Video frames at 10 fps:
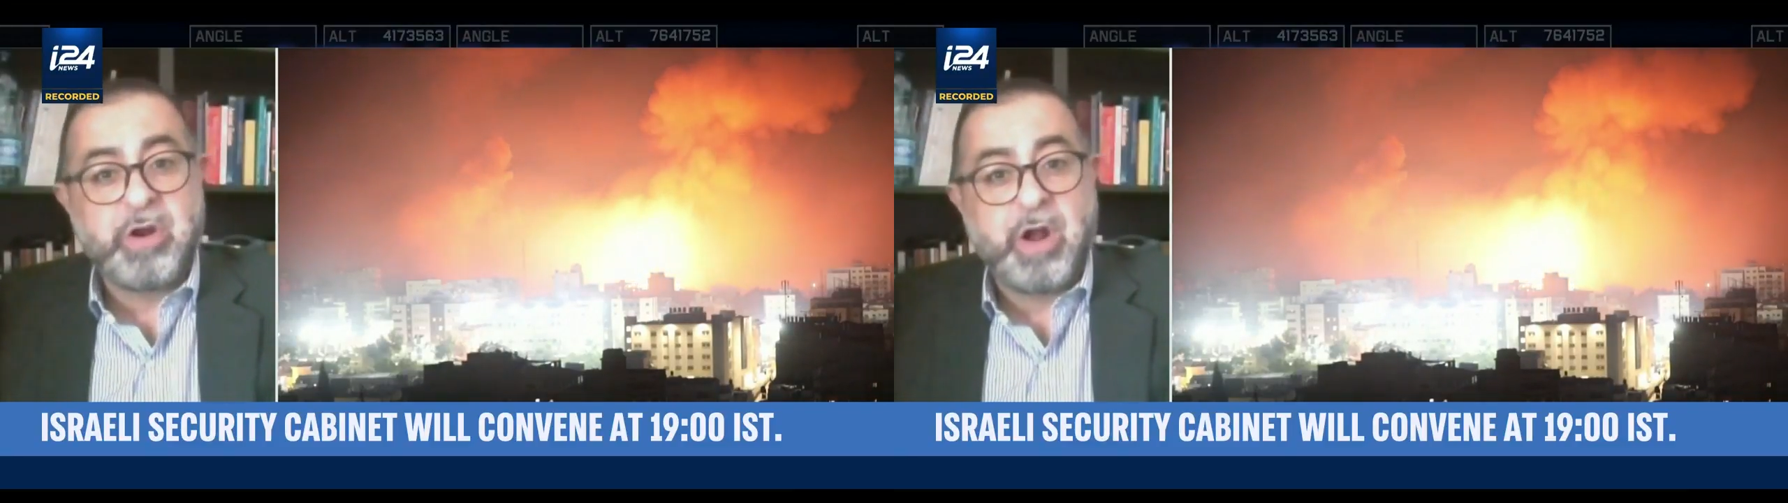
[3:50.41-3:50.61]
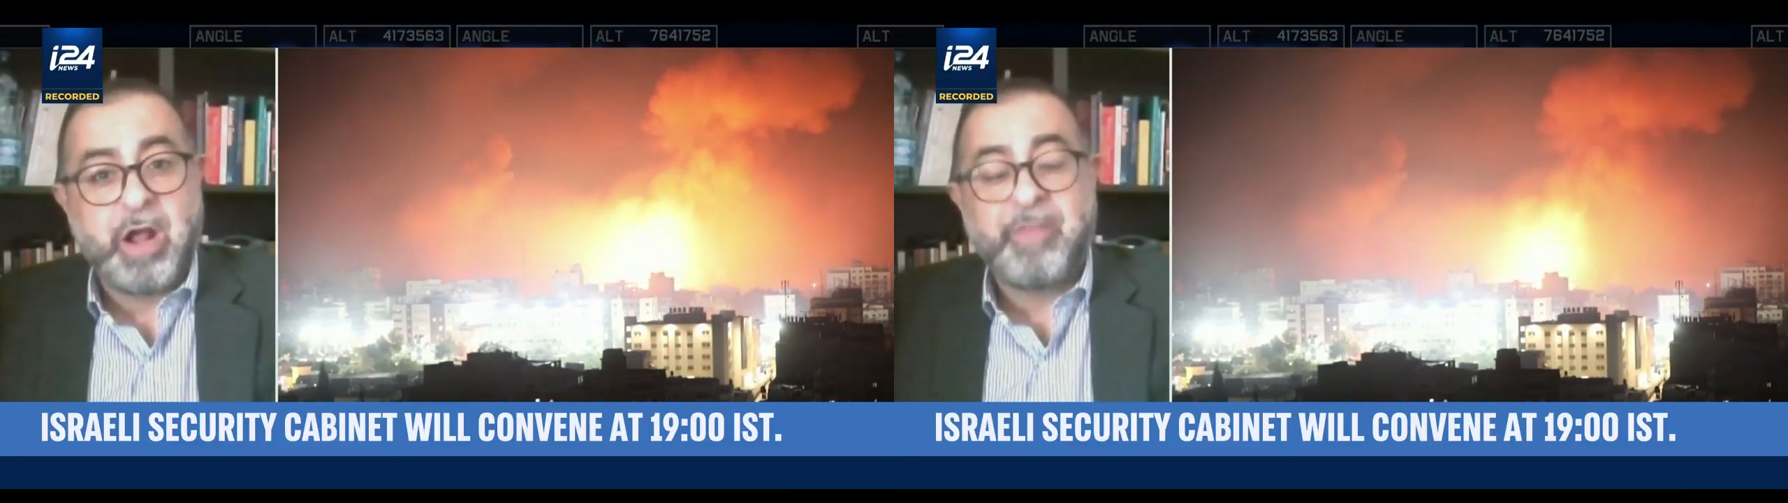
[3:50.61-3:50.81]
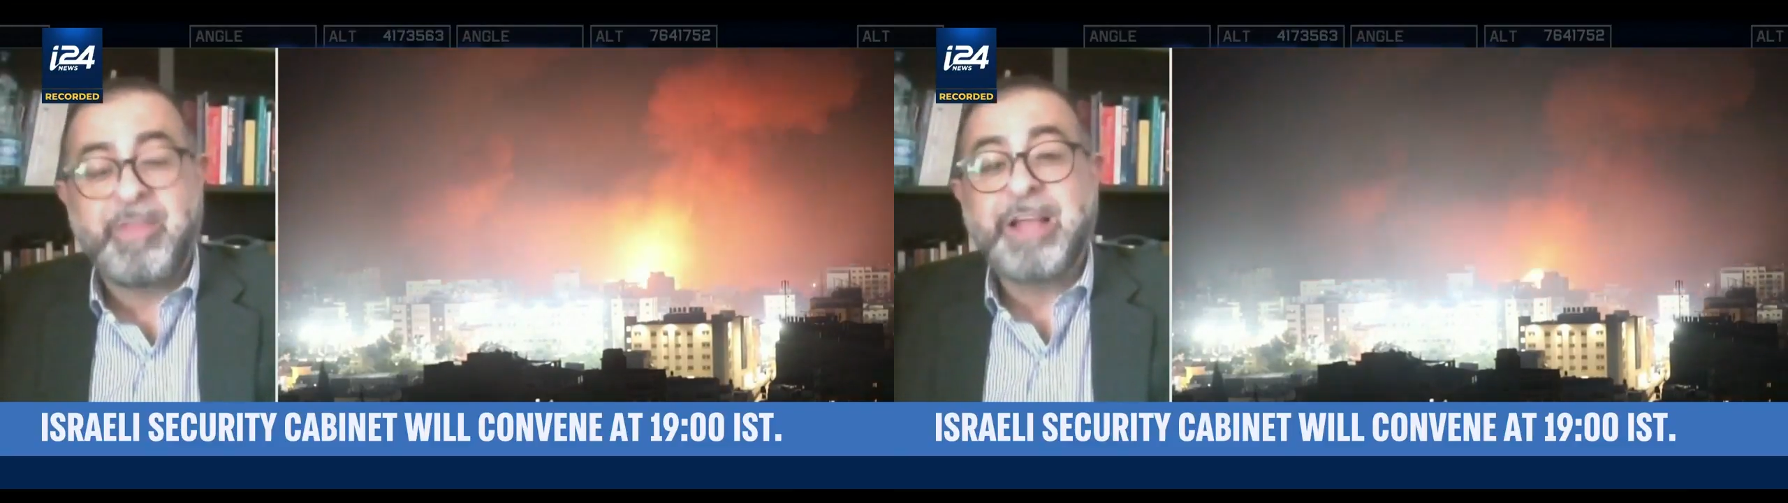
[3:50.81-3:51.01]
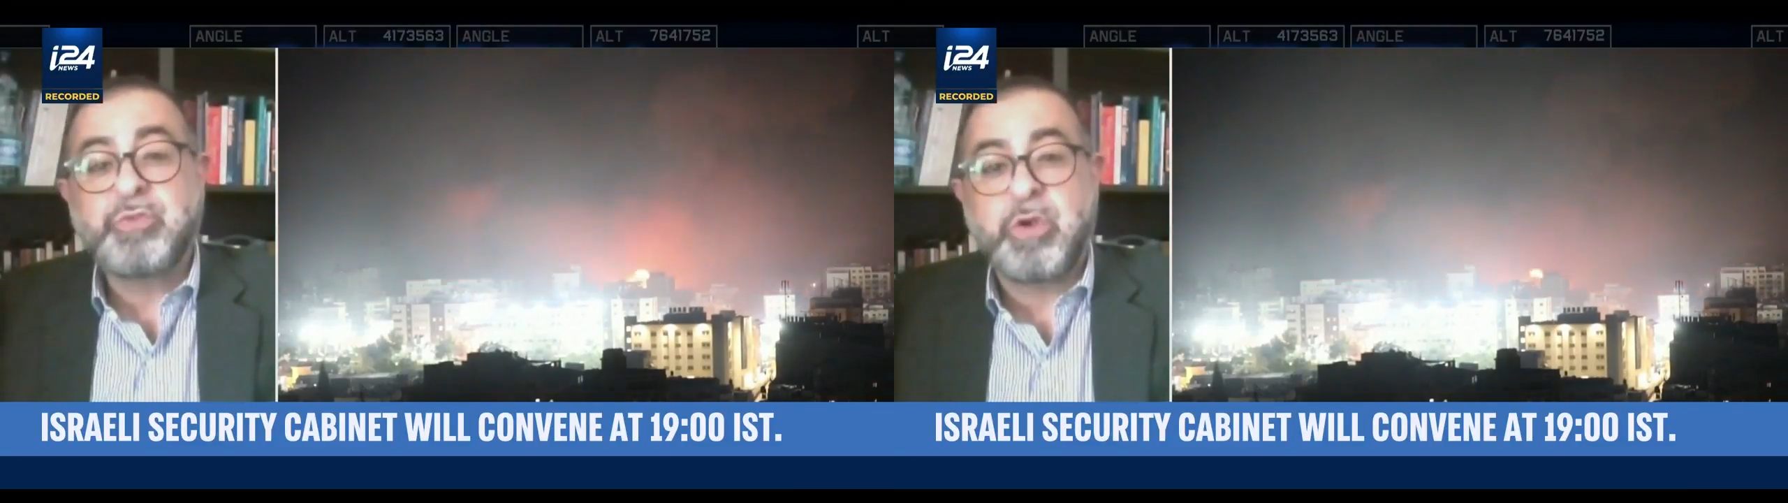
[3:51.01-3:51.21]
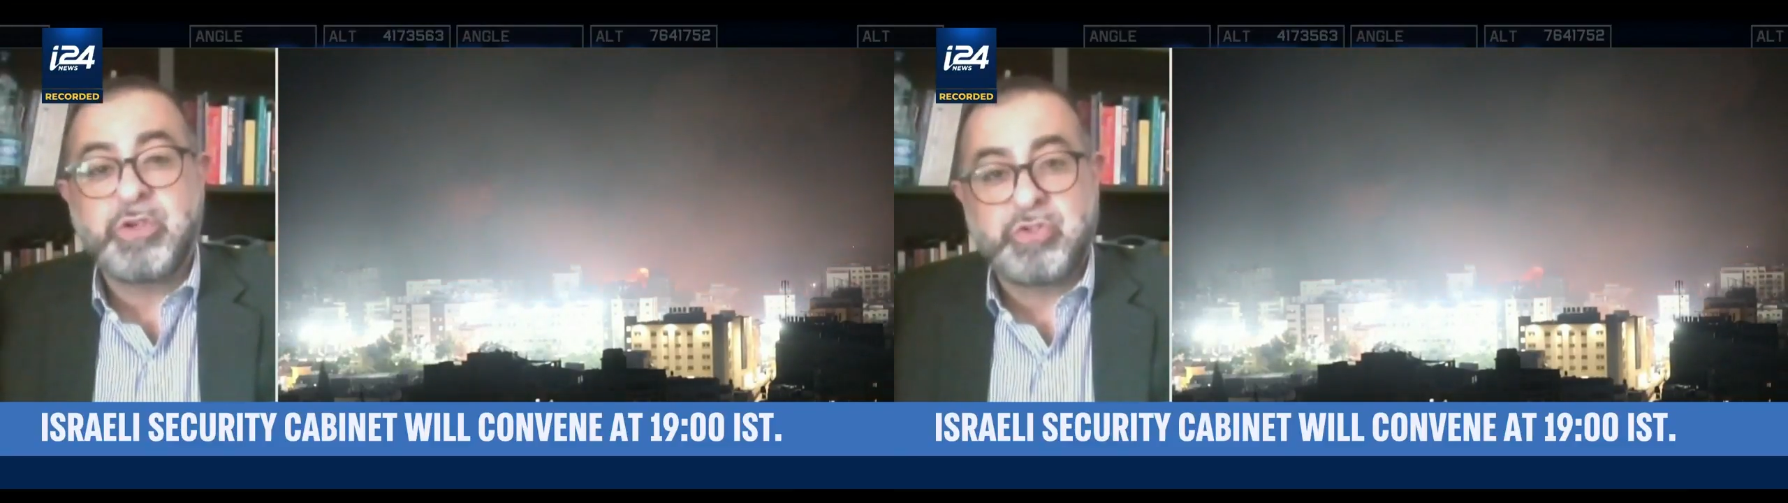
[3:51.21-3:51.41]
Jarrah.
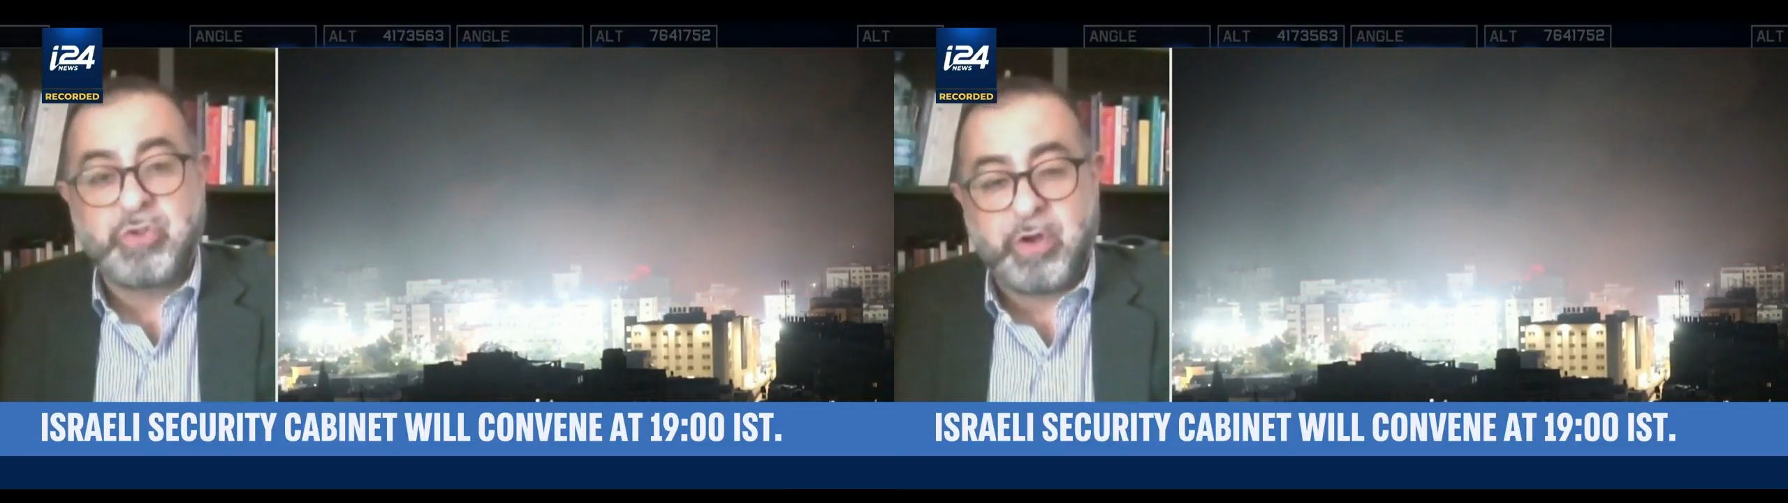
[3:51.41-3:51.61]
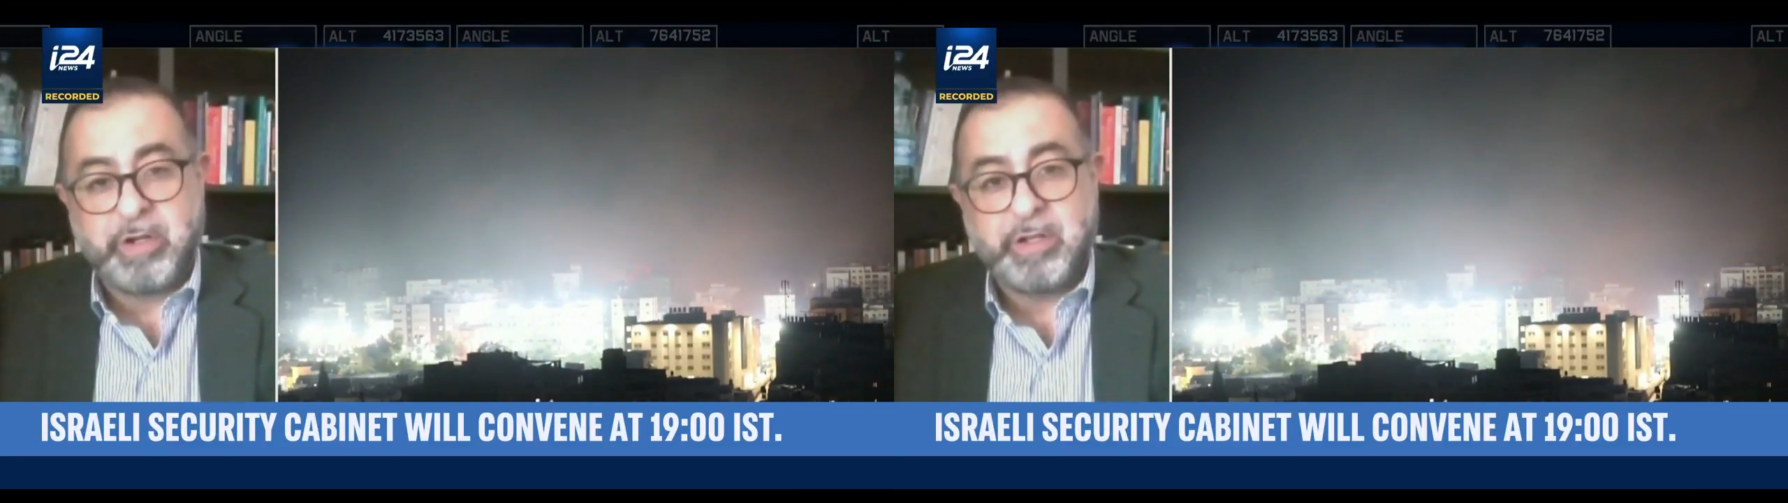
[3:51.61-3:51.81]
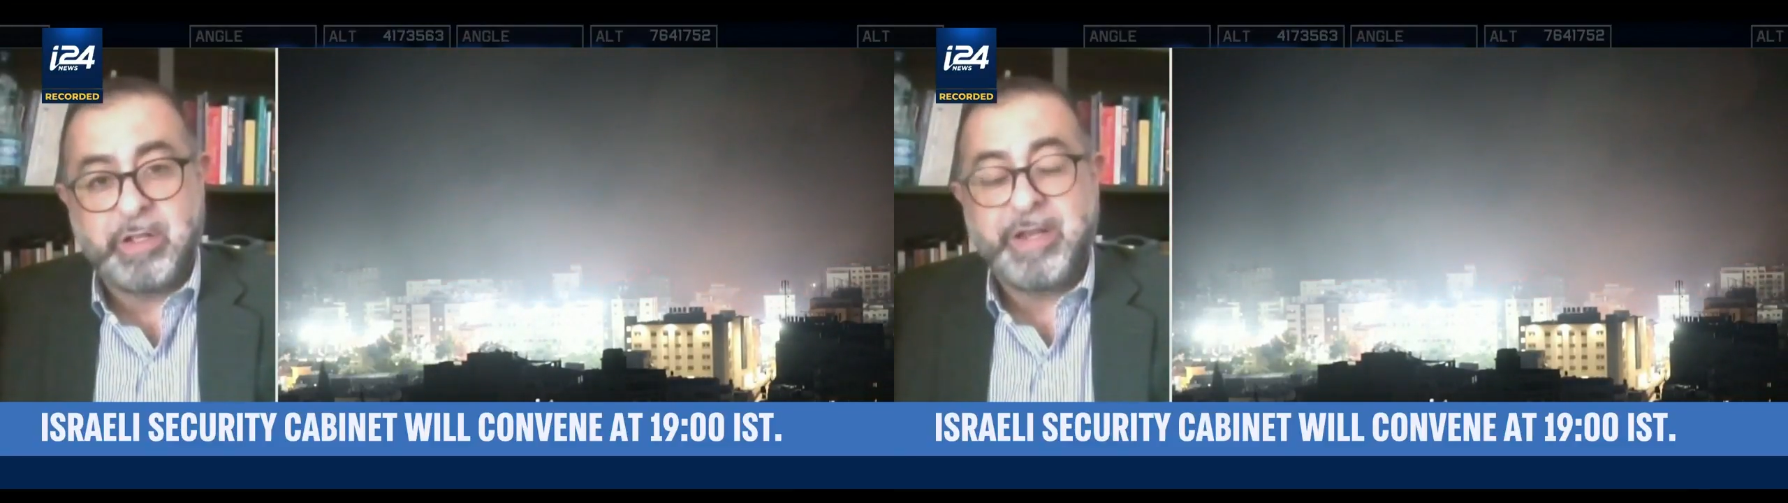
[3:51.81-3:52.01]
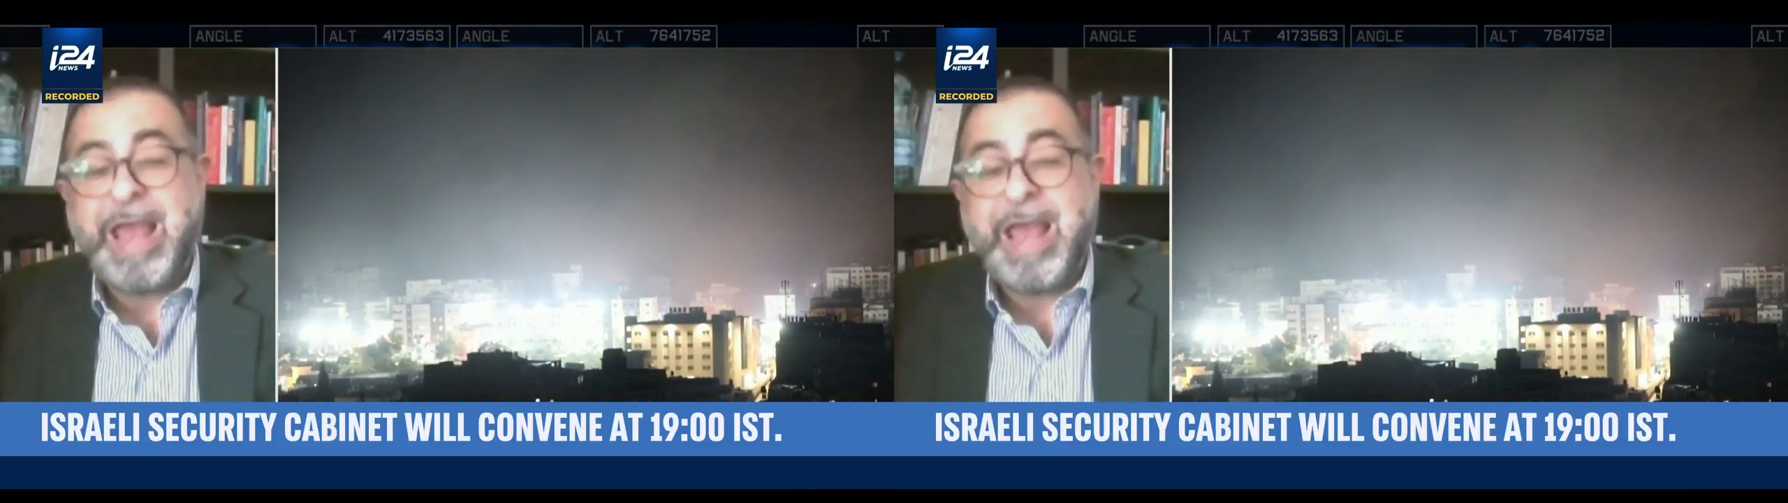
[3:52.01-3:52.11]
That's where it started.